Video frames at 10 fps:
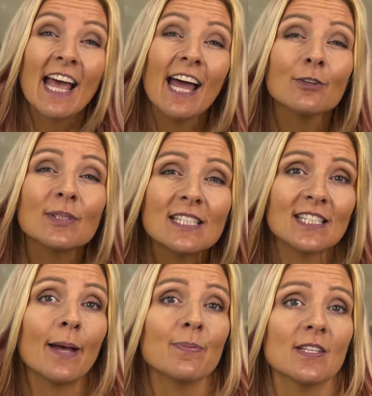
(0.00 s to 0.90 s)
and
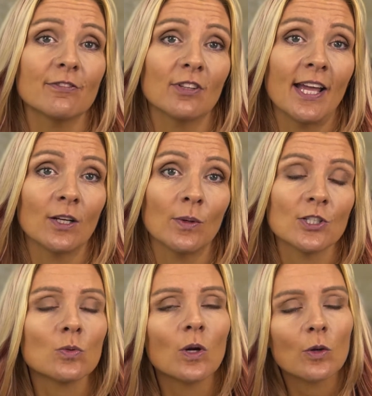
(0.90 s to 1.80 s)
receptive
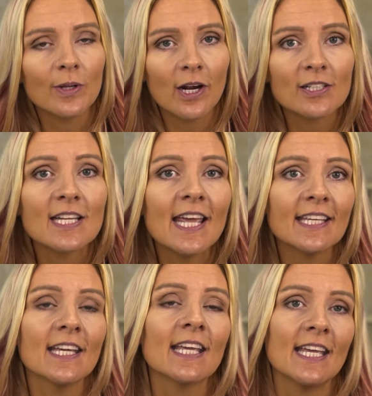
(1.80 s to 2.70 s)
language, where we are
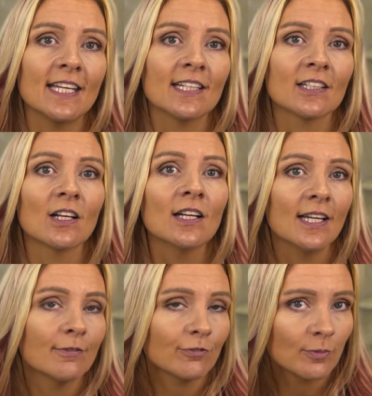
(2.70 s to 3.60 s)
taking in
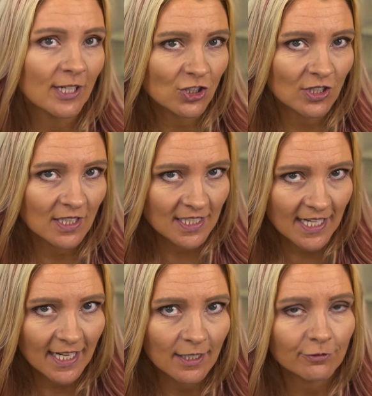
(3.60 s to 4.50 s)
information and
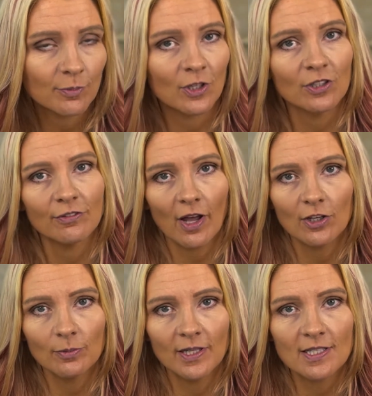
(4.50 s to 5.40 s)
data from our
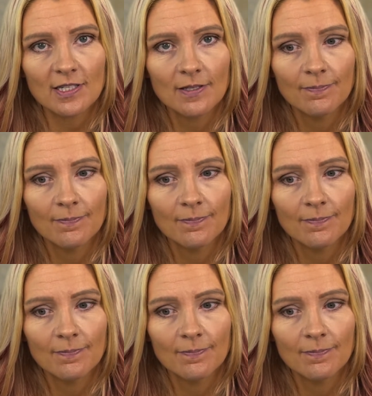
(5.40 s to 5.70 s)
environment.